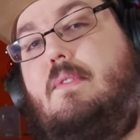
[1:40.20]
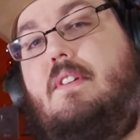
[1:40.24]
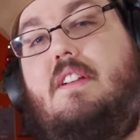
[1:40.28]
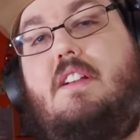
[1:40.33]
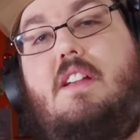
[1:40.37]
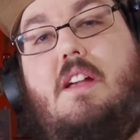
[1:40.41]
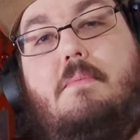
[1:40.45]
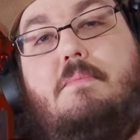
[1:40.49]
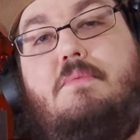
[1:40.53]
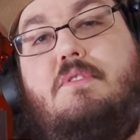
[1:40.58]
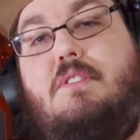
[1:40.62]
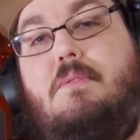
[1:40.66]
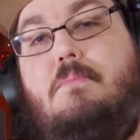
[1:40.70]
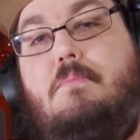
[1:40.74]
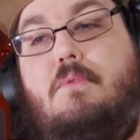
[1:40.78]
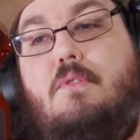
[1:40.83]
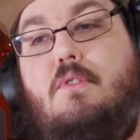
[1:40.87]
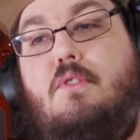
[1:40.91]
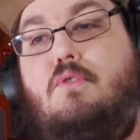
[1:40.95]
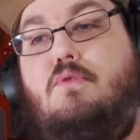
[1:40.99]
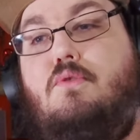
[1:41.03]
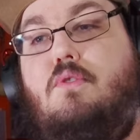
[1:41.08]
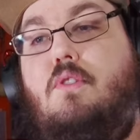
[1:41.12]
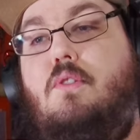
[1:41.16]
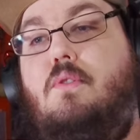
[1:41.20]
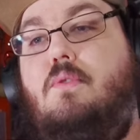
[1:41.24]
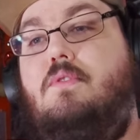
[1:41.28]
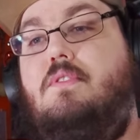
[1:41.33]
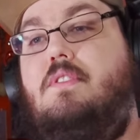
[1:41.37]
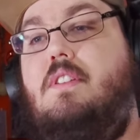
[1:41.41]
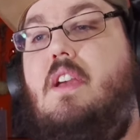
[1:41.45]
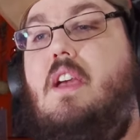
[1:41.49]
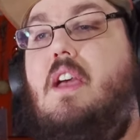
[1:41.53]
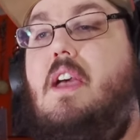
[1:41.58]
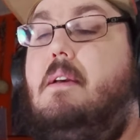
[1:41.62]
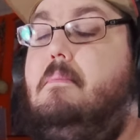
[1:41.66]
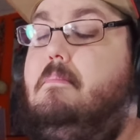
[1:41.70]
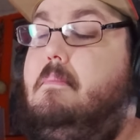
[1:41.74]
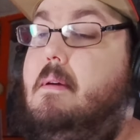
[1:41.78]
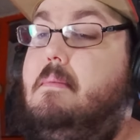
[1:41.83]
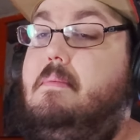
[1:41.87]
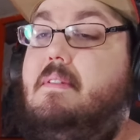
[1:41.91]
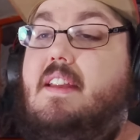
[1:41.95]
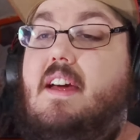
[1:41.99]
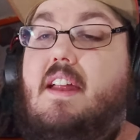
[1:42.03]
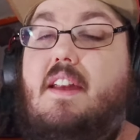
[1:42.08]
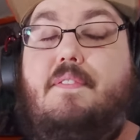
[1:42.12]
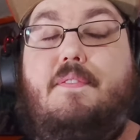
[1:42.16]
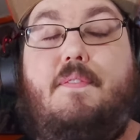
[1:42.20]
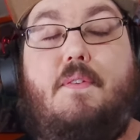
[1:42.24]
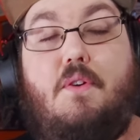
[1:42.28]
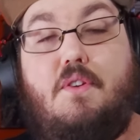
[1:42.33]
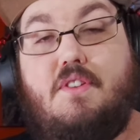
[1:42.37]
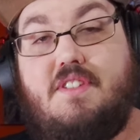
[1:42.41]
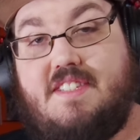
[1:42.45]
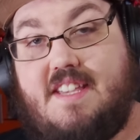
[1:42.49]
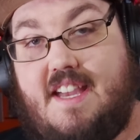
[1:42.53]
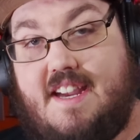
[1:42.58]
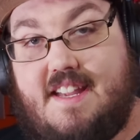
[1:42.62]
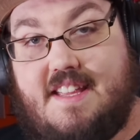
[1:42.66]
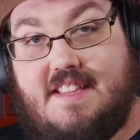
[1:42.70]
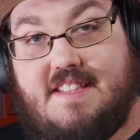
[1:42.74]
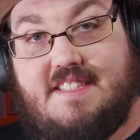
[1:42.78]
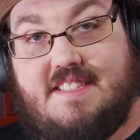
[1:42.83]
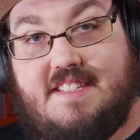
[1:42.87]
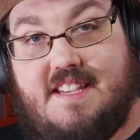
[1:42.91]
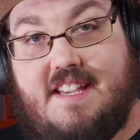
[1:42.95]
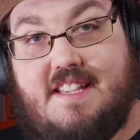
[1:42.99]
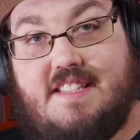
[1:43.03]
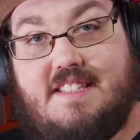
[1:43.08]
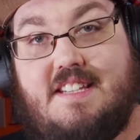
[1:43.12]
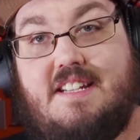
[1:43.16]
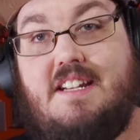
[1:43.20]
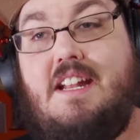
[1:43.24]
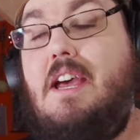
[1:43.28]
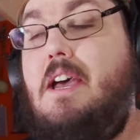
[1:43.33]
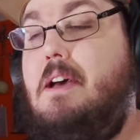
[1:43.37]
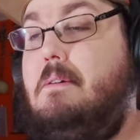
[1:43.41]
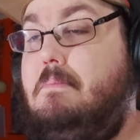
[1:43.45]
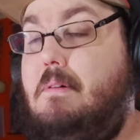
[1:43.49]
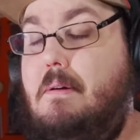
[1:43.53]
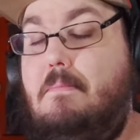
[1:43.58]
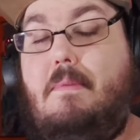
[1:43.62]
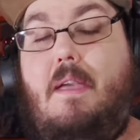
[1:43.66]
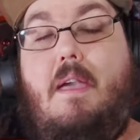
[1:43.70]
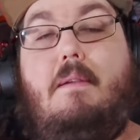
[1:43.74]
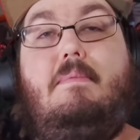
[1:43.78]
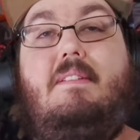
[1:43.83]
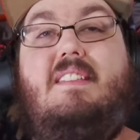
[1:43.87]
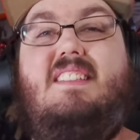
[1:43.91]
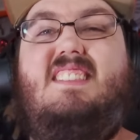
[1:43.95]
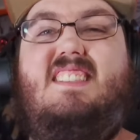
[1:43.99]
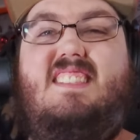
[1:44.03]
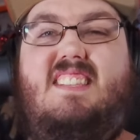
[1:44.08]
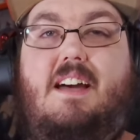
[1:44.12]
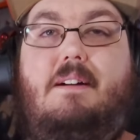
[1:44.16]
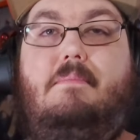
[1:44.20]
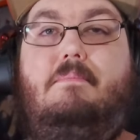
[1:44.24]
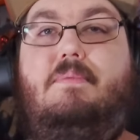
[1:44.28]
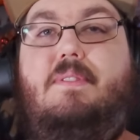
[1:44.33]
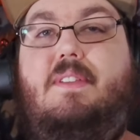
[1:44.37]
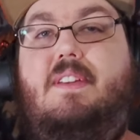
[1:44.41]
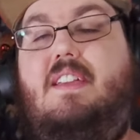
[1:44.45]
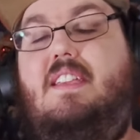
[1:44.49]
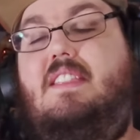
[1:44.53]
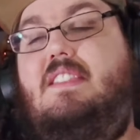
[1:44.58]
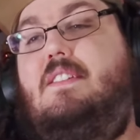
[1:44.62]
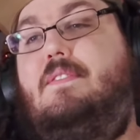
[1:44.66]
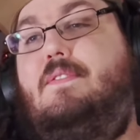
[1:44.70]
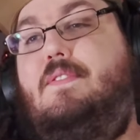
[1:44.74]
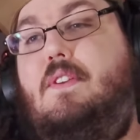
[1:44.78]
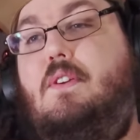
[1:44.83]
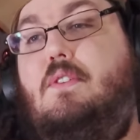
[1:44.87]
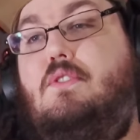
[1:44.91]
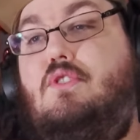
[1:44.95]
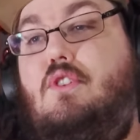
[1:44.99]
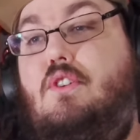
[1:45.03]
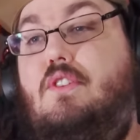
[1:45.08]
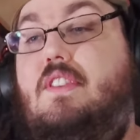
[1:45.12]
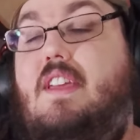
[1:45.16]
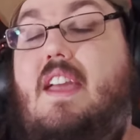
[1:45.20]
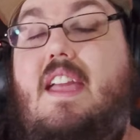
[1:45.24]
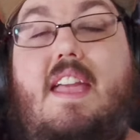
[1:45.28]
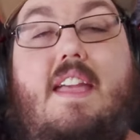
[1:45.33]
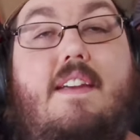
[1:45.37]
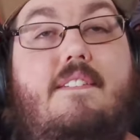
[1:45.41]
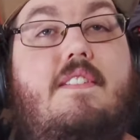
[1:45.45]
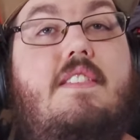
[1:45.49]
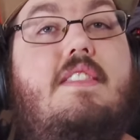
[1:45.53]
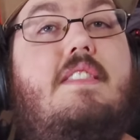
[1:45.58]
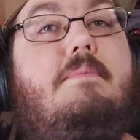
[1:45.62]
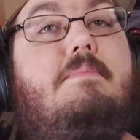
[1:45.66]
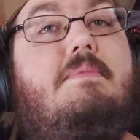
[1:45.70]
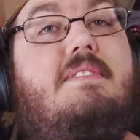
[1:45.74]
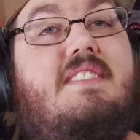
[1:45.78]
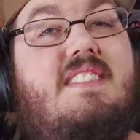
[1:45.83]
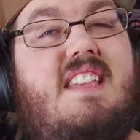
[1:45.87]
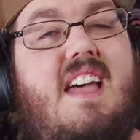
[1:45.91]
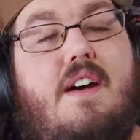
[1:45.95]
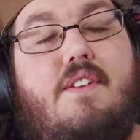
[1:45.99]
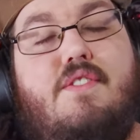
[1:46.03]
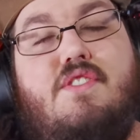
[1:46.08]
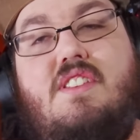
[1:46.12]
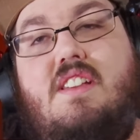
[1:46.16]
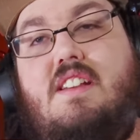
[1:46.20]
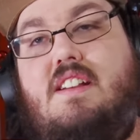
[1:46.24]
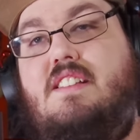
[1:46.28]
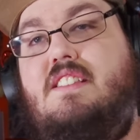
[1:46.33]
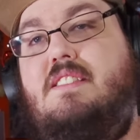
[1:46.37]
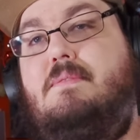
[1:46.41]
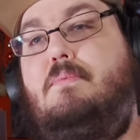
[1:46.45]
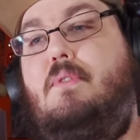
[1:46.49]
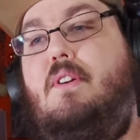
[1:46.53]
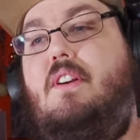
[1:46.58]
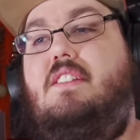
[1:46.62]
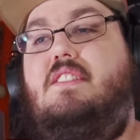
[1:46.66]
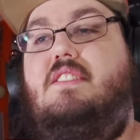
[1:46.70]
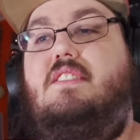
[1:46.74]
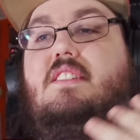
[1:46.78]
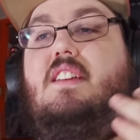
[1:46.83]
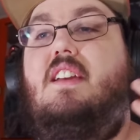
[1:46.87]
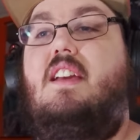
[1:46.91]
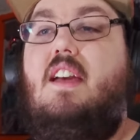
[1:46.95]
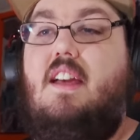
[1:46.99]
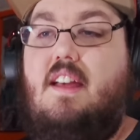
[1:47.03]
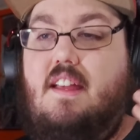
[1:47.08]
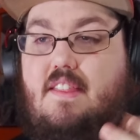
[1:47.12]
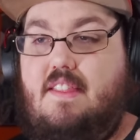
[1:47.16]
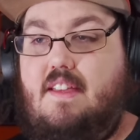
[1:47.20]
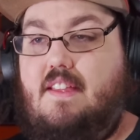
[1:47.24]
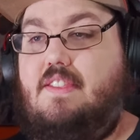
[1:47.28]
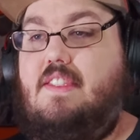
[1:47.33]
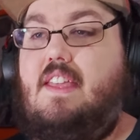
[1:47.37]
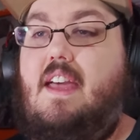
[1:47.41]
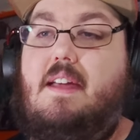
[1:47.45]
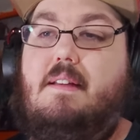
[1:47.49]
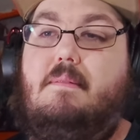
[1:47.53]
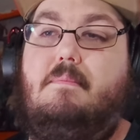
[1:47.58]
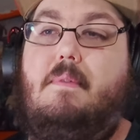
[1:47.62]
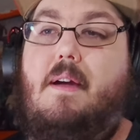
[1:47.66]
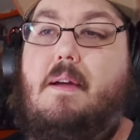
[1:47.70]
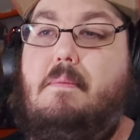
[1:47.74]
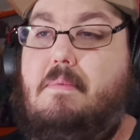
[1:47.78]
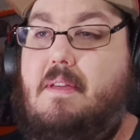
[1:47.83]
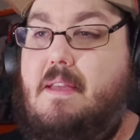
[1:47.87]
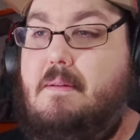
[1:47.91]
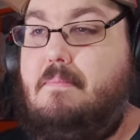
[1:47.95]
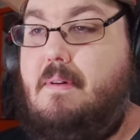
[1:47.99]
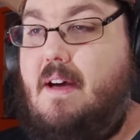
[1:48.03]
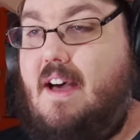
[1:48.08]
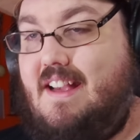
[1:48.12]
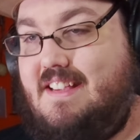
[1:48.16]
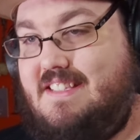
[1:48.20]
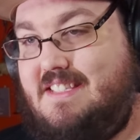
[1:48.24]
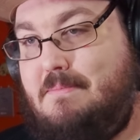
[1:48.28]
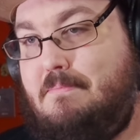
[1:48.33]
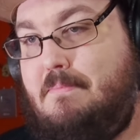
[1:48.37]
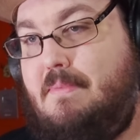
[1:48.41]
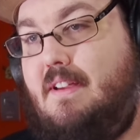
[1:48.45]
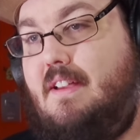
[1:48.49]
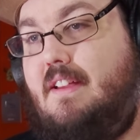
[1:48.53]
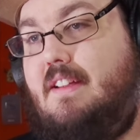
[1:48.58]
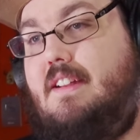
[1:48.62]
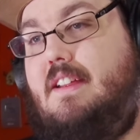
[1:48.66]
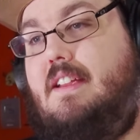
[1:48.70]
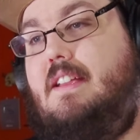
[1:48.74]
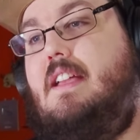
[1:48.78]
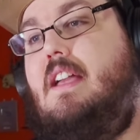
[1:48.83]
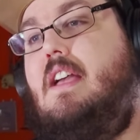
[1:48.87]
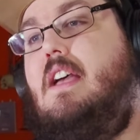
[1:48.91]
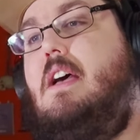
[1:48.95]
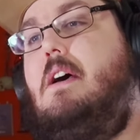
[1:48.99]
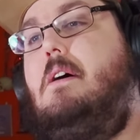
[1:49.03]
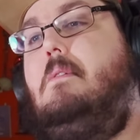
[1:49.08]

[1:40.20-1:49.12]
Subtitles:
when it comes to Murder Drones. Maybe not a full second season, but maybe something in the future. They even themselves expressed that that might be a possibility.